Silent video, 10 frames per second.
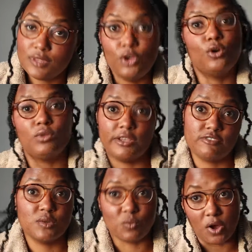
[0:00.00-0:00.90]
who
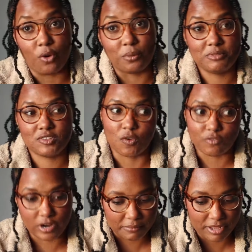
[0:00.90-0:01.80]
lives in Rome, so
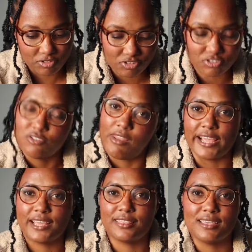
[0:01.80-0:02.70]
very much
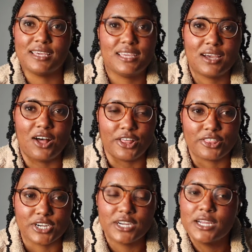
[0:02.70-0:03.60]
like the
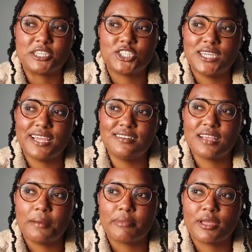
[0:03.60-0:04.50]
author. But she ends
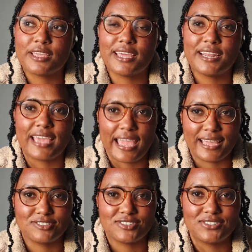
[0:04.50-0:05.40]
up getting
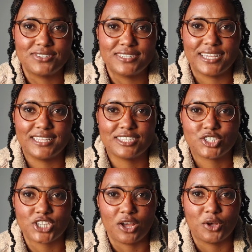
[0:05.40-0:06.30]
canceled in the
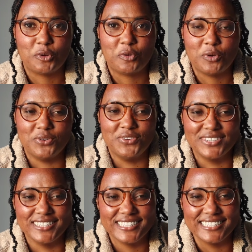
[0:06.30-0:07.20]
show
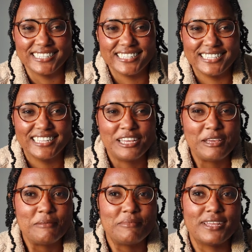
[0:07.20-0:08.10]

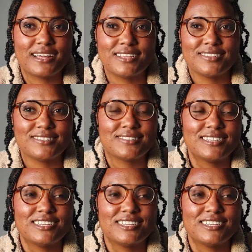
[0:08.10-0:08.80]
because